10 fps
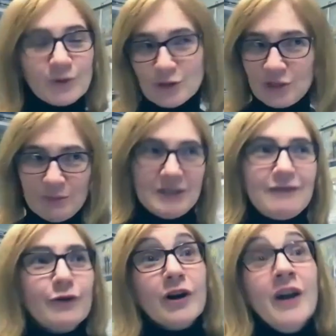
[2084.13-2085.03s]
or
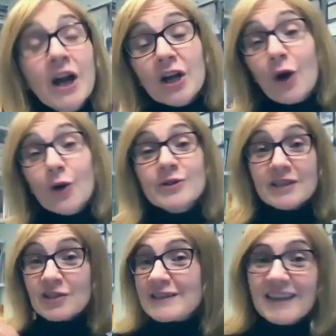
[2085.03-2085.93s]
GPT-4 goes and
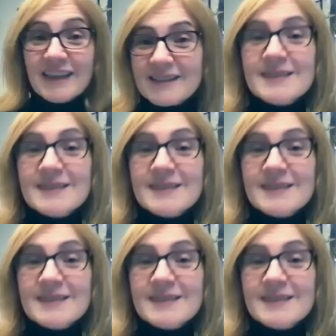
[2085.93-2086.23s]
just